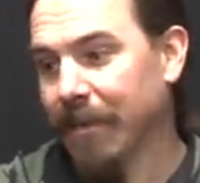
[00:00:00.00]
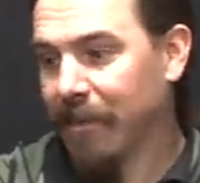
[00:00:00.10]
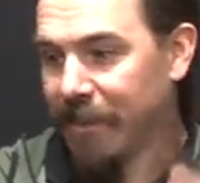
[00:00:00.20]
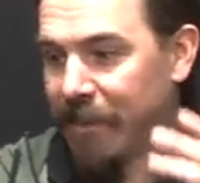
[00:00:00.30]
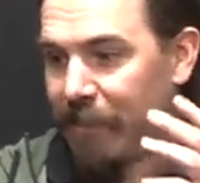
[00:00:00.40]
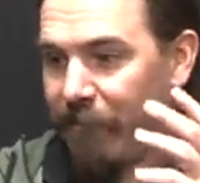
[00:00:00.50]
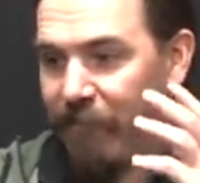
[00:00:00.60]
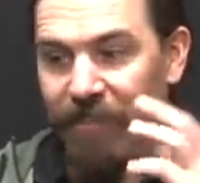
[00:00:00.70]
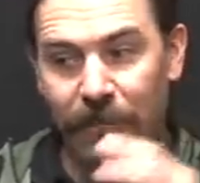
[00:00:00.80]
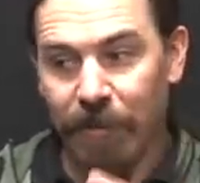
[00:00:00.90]
Like, this is a
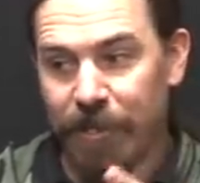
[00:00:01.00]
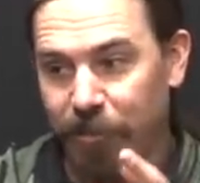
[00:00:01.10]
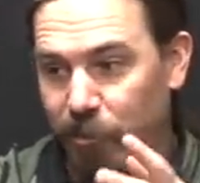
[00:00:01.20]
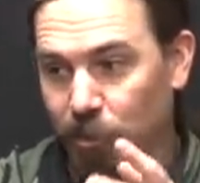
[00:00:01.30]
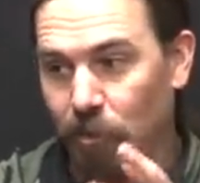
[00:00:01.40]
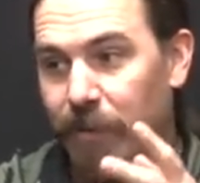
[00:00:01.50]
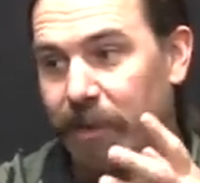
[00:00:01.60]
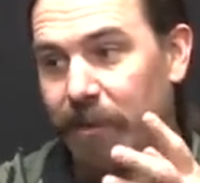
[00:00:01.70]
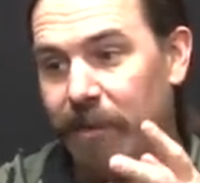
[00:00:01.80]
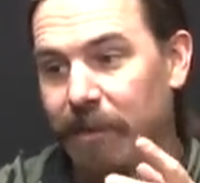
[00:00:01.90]
very
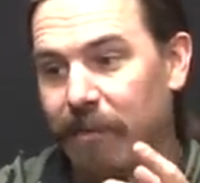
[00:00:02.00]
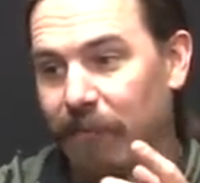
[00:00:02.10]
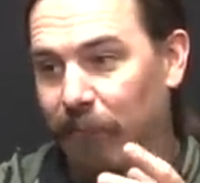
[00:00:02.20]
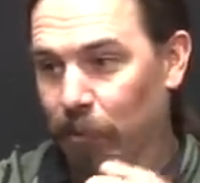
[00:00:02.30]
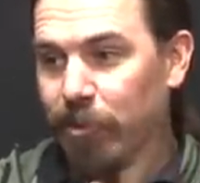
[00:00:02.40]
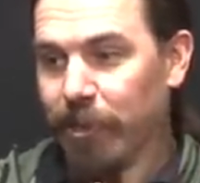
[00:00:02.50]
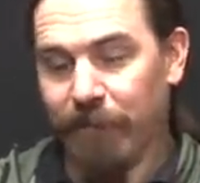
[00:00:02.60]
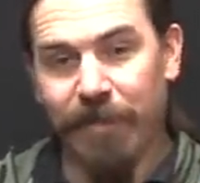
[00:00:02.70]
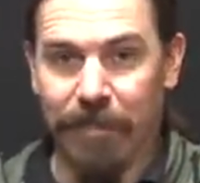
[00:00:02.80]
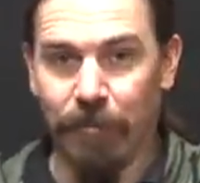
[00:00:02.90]
German version
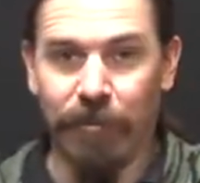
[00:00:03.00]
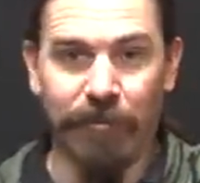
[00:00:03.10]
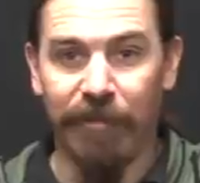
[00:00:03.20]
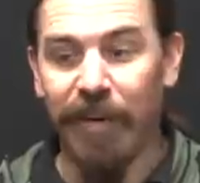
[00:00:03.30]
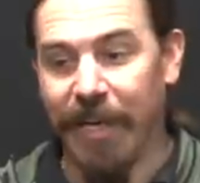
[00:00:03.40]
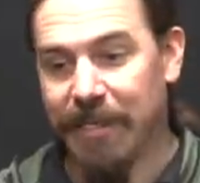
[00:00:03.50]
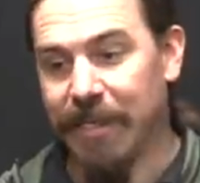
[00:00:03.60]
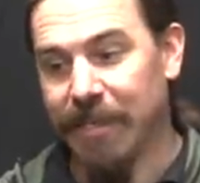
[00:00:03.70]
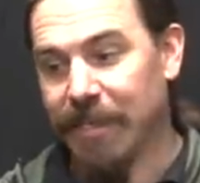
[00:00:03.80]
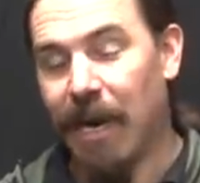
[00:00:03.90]
of this sort of device.
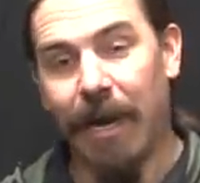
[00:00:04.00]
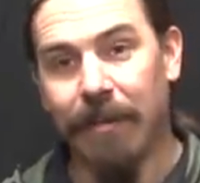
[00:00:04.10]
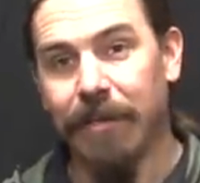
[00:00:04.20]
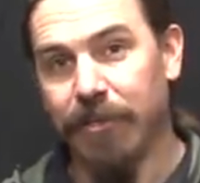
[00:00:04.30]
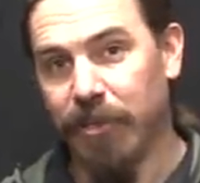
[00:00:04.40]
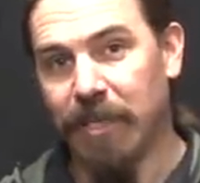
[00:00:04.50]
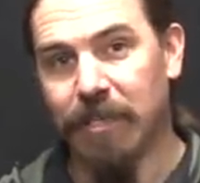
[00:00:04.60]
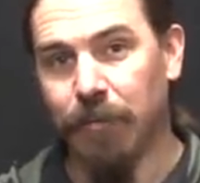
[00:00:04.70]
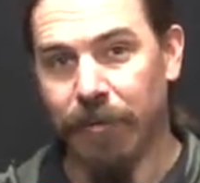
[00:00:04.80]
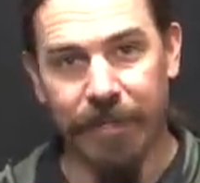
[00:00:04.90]
It is highly
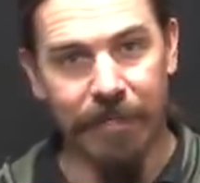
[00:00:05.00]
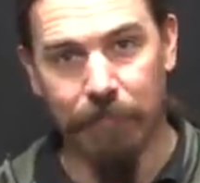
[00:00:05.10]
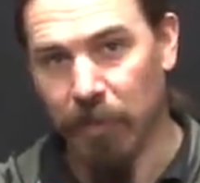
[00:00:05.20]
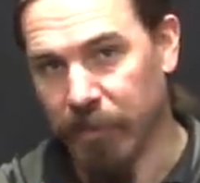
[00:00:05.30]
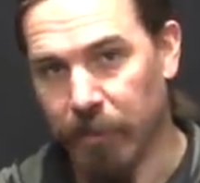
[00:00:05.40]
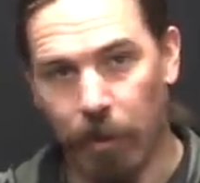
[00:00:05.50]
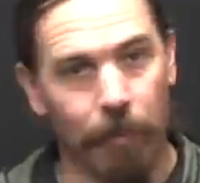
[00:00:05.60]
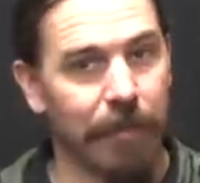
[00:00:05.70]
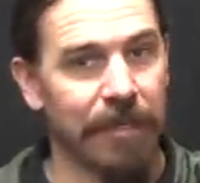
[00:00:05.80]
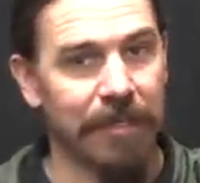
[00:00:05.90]
adjustable, it is
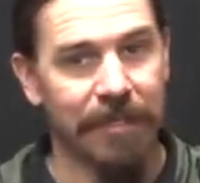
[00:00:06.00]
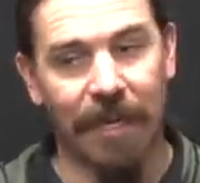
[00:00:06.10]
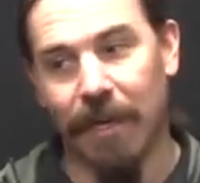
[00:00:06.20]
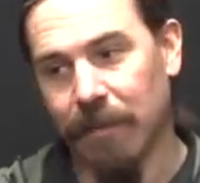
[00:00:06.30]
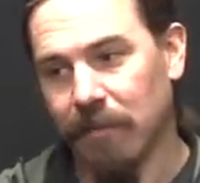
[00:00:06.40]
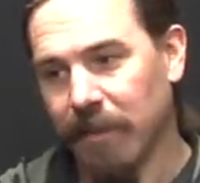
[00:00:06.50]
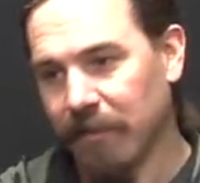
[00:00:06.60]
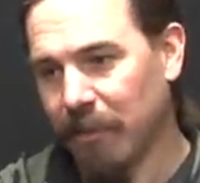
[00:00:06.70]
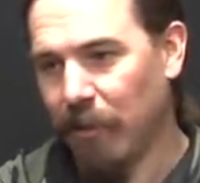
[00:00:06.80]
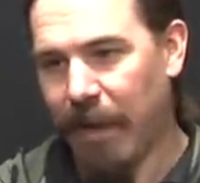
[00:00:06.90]
multi-purpose, it's got
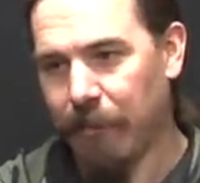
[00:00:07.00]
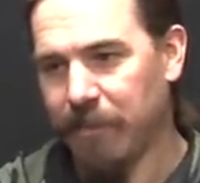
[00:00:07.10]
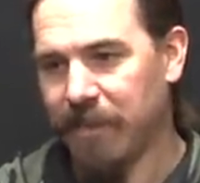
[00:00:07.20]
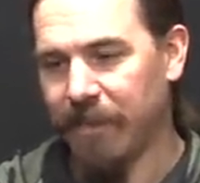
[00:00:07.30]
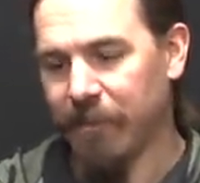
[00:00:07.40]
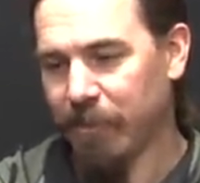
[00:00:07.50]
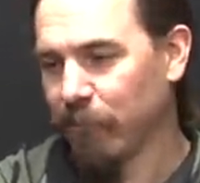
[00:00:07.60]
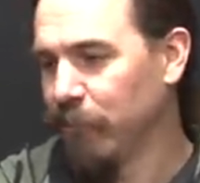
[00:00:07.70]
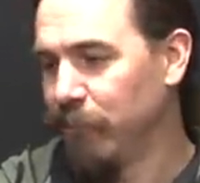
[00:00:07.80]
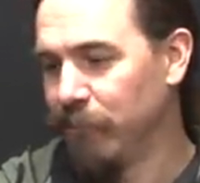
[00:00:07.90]
clamps and
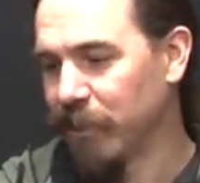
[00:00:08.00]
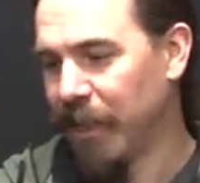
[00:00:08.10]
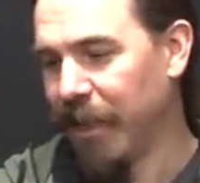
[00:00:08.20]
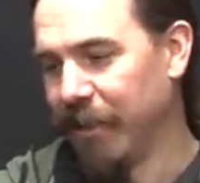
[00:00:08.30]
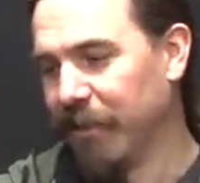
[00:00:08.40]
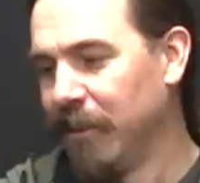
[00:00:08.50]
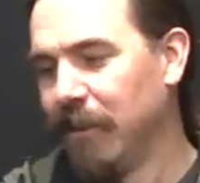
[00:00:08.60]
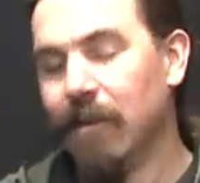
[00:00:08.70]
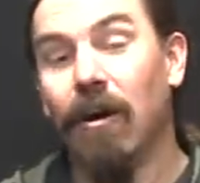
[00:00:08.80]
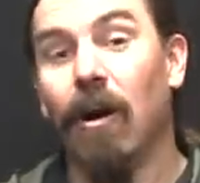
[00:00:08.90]
screws and
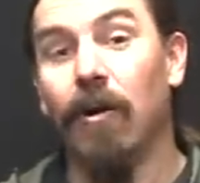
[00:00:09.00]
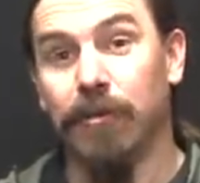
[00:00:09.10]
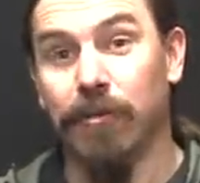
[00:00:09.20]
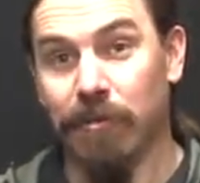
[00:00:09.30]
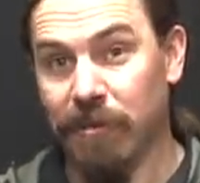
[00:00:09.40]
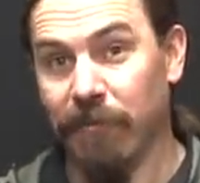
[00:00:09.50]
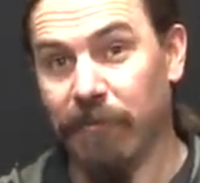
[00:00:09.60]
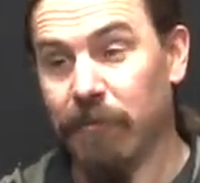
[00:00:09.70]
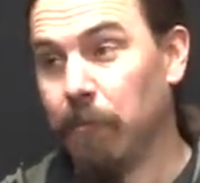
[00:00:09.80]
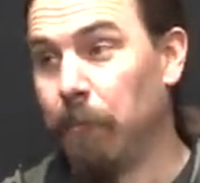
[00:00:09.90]
all sorts
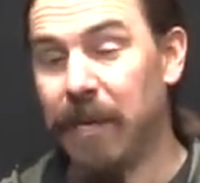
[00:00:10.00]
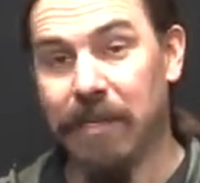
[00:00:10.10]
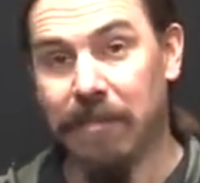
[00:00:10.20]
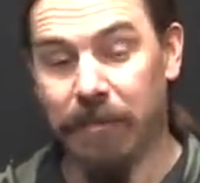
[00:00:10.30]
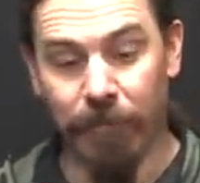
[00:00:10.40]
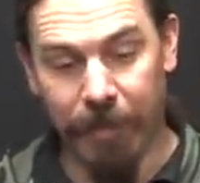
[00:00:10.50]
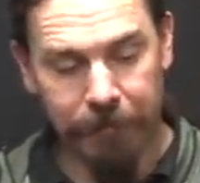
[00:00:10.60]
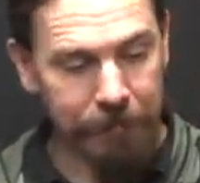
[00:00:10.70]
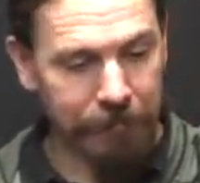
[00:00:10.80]
of bits to it.